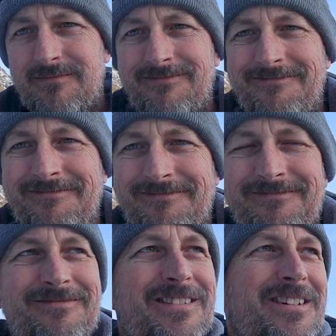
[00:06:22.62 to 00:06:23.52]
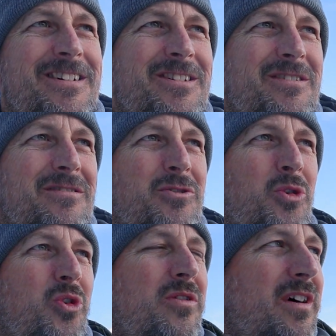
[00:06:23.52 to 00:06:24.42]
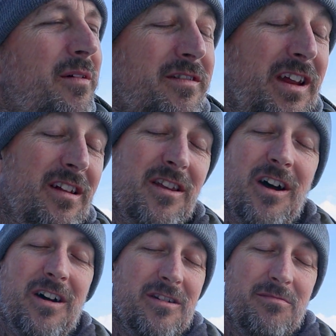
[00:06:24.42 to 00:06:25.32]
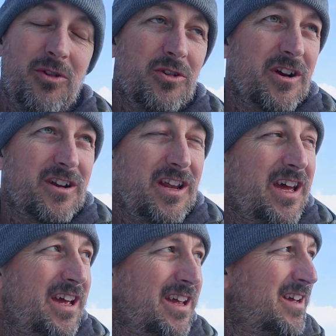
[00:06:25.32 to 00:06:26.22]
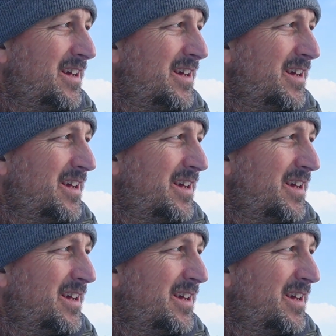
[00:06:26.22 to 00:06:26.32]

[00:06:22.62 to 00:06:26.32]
It's cool. I was seeing a ton of mule deer today.